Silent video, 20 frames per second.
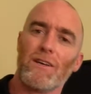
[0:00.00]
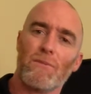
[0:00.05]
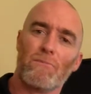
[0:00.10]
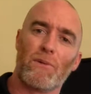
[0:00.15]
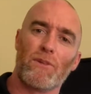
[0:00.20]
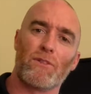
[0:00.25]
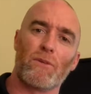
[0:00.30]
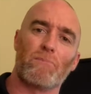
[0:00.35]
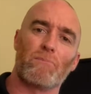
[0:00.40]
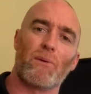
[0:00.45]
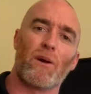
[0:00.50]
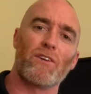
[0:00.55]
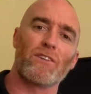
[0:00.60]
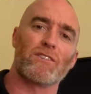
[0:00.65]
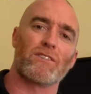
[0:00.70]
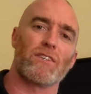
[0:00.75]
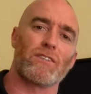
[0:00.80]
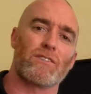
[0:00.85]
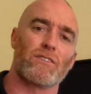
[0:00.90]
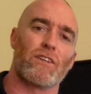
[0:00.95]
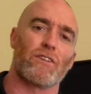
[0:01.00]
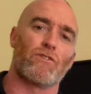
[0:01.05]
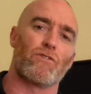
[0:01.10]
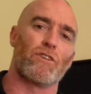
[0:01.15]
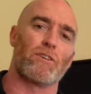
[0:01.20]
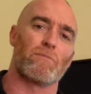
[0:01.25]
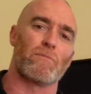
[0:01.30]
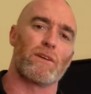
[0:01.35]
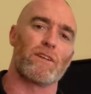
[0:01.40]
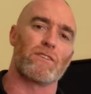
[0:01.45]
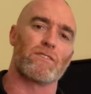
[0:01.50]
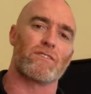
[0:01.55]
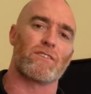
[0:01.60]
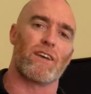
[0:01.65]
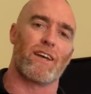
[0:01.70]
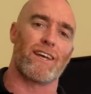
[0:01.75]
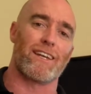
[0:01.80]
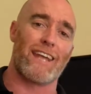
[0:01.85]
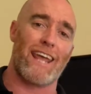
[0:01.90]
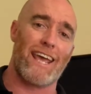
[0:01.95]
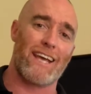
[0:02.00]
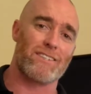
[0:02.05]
But the process that you administer and the